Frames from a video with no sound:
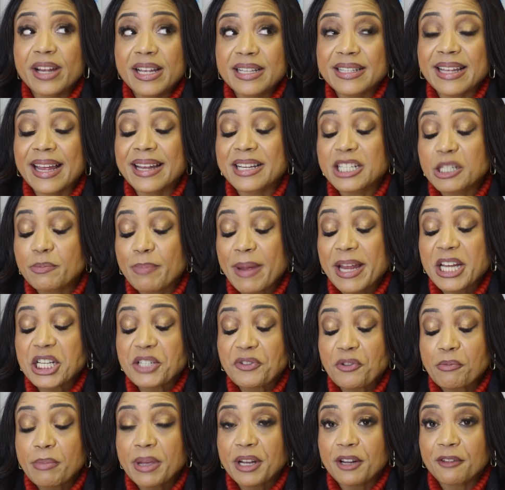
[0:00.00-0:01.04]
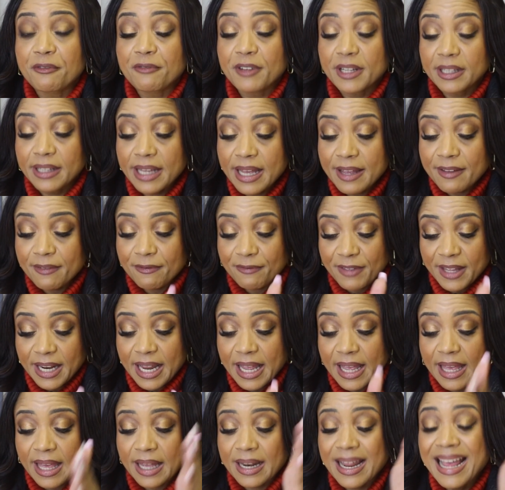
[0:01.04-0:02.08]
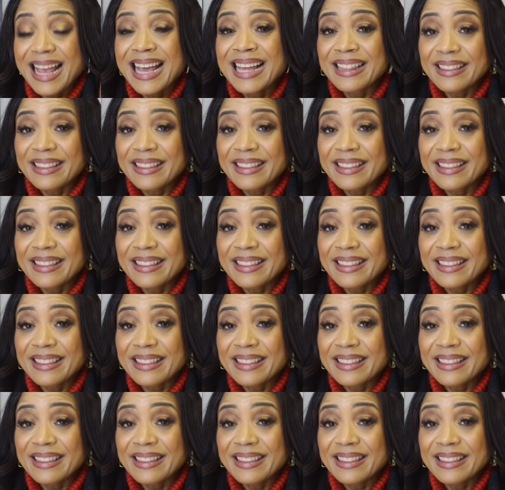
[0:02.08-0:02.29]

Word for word: is a space for me to fill in, fit in.